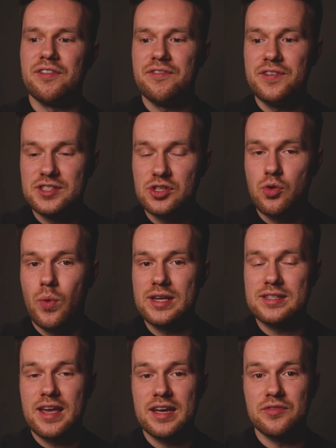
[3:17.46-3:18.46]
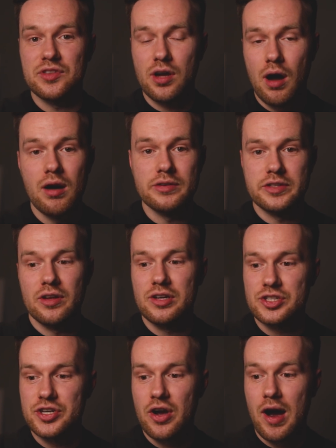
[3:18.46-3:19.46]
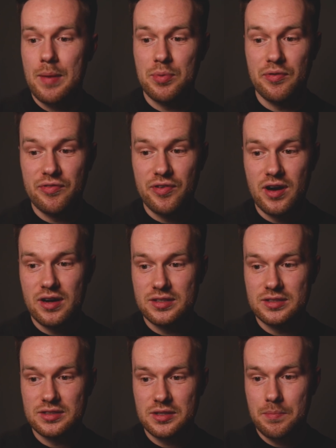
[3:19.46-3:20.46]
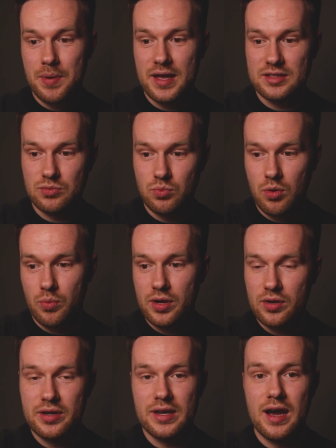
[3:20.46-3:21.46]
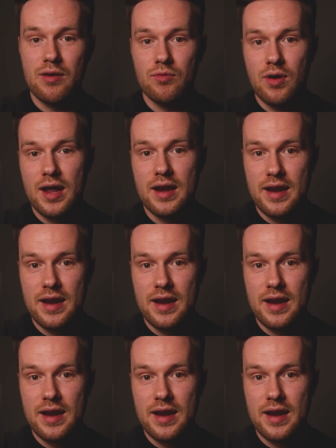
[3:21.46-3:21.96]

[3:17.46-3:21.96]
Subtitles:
the physical aesthetic of the cars last year I preferred compared to what we're looking at right